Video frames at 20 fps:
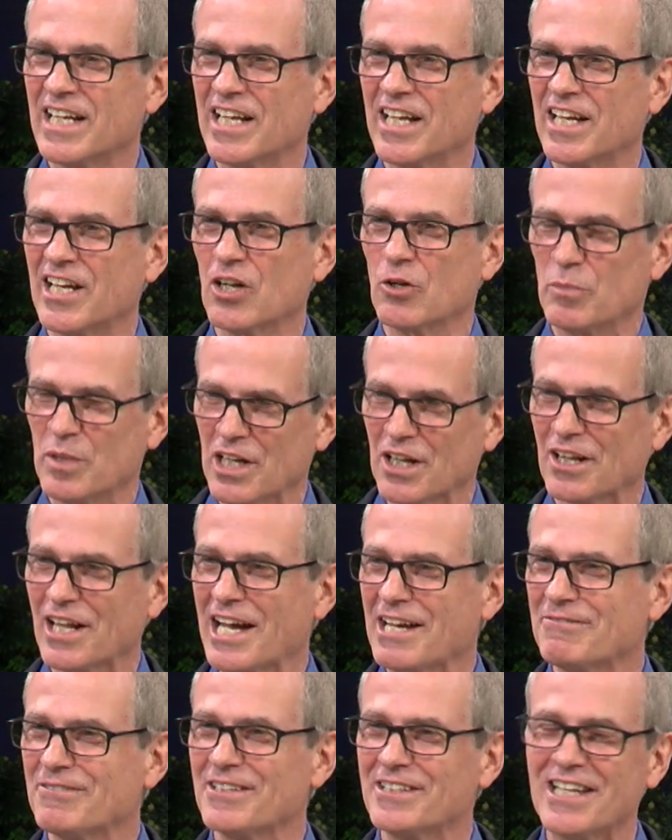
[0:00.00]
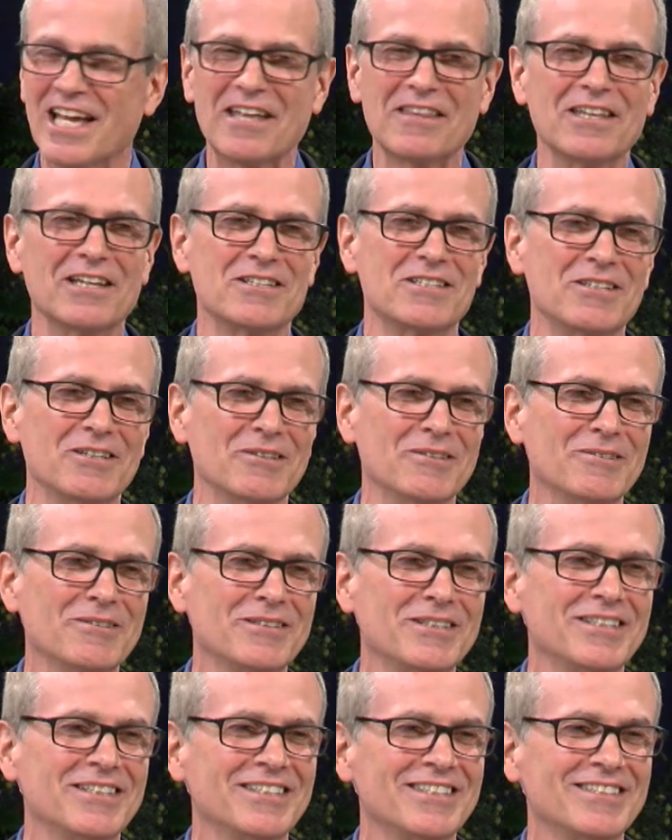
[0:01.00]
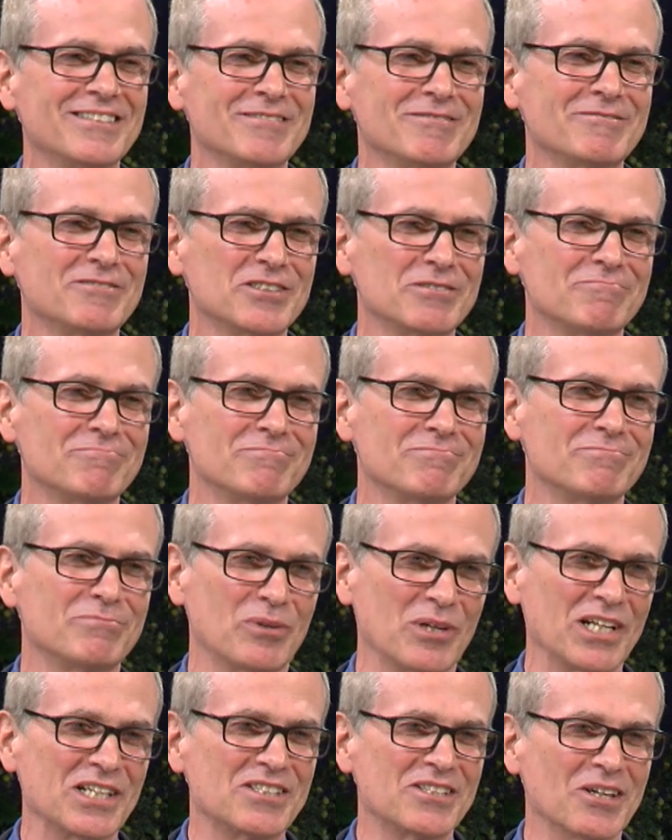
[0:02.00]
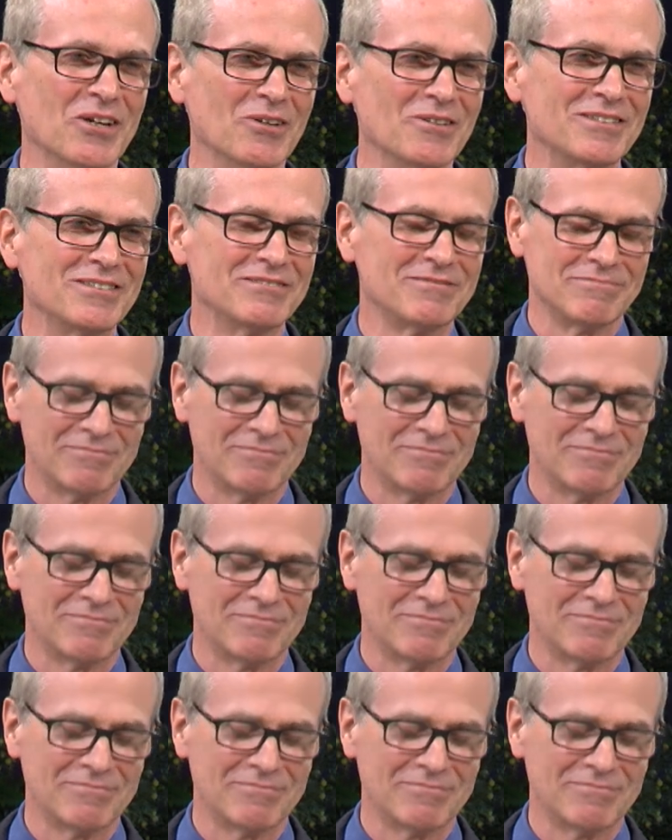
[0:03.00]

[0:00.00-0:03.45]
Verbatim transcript: It'll be a life and death issue pretty soon.